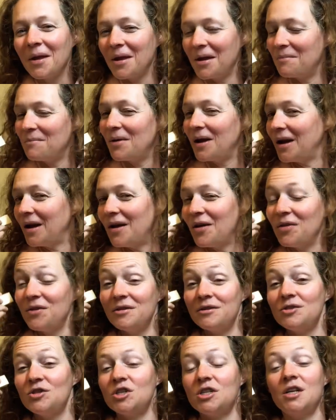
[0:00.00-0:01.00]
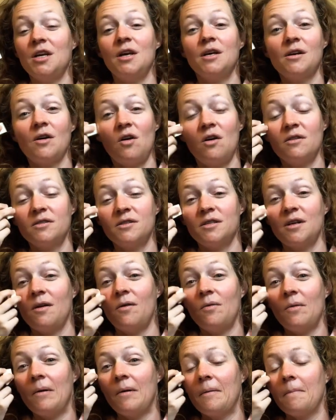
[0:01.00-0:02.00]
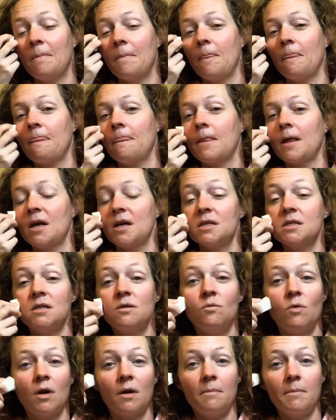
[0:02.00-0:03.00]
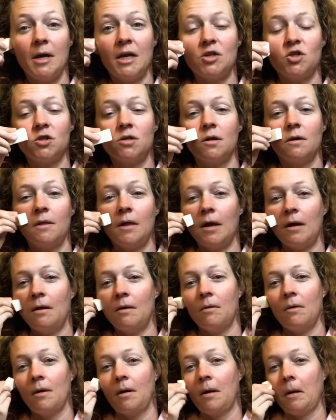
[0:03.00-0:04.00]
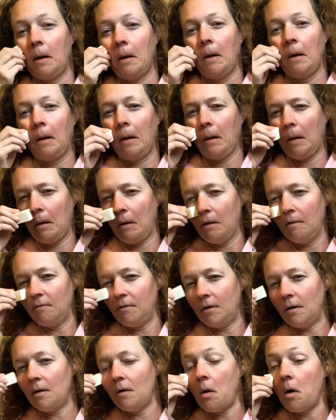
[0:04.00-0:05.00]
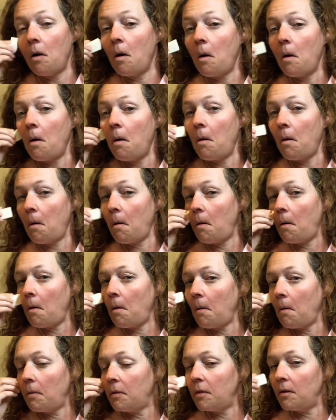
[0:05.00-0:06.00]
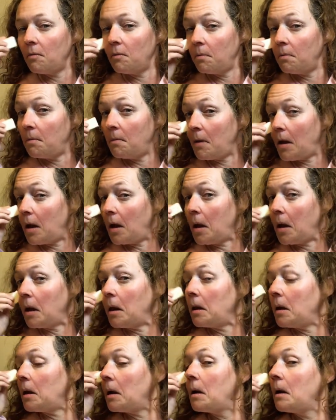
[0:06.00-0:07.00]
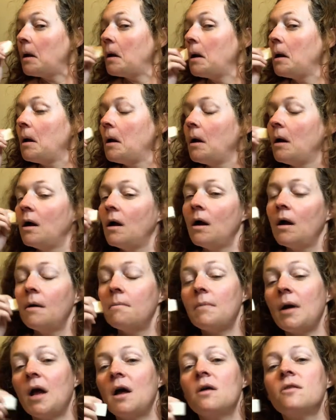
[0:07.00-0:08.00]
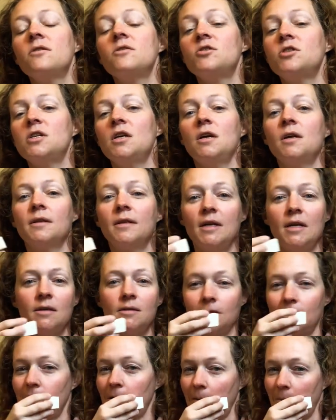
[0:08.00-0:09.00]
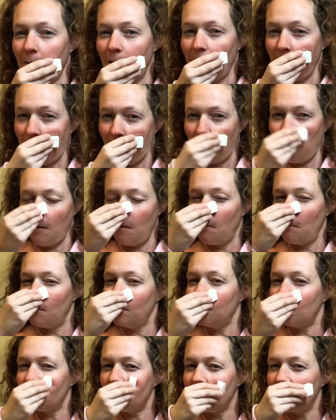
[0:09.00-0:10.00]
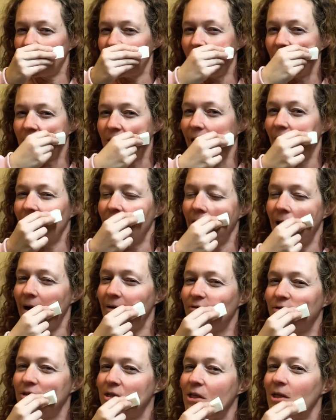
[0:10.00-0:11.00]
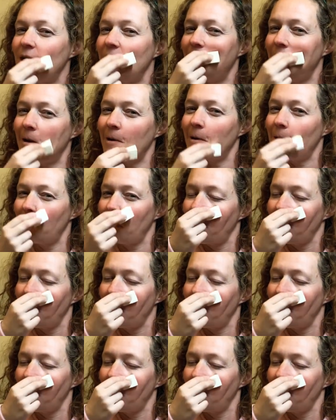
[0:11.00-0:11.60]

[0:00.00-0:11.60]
my other cheek also, because you want to make sure that you cover all the red. My other cheek needs some. I always forget that left cheek.